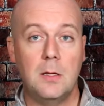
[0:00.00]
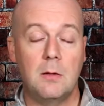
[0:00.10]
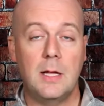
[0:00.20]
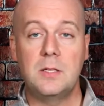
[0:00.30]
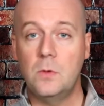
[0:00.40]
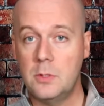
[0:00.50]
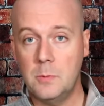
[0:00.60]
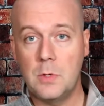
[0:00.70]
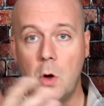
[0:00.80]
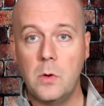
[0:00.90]
it lets
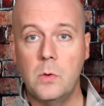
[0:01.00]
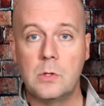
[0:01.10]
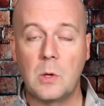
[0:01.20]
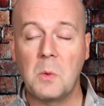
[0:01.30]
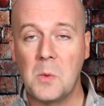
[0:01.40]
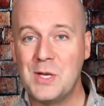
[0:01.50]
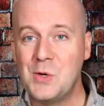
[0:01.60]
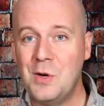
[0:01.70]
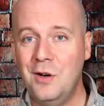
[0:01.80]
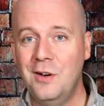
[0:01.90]
YouTube know you enjoy what we
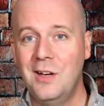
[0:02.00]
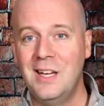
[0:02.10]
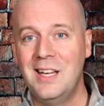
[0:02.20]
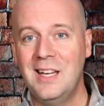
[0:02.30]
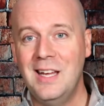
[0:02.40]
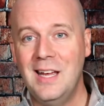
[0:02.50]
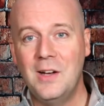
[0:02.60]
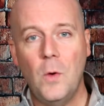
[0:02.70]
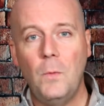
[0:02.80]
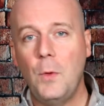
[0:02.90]
do here.
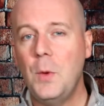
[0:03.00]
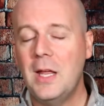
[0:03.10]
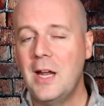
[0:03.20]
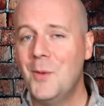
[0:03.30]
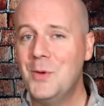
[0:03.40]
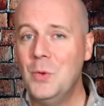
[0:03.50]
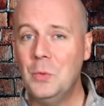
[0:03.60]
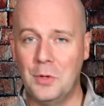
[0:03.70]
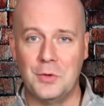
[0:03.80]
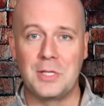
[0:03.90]
Hopefully we can help you
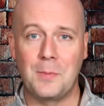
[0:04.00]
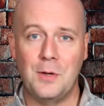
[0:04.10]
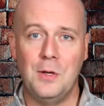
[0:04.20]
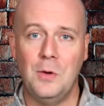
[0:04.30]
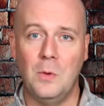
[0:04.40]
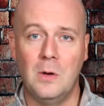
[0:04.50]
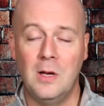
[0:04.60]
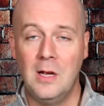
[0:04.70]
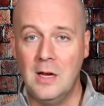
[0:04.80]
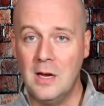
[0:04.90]
learn something new.
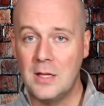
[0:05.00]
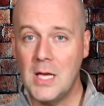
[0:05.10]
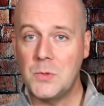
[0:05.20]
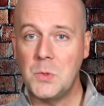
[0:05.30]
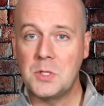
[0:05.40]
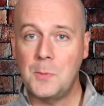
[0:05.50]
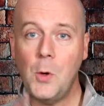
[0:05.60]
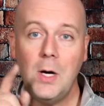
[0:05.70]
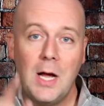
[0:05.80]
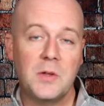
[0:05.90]
Thanks for your
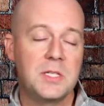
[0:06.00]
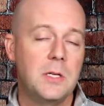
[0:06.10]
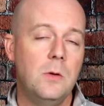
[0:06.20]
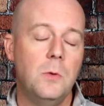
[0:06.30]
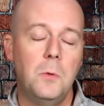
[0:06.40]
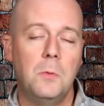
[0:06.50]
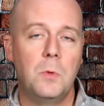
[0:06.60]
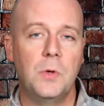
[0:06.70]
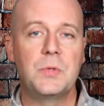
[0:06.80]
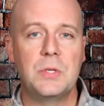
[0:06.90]
support. I'll see you
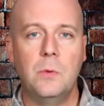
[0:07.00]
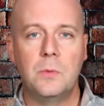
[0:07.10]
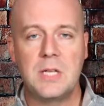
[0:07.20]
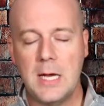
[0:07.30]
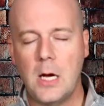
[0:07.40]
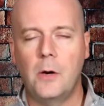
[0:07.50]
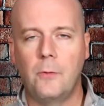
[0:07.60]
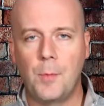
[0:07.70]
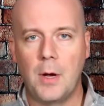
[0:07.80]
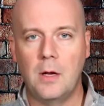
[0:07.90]
real soon. Take care,
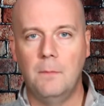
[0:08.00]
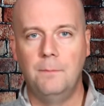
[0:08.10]
everybody.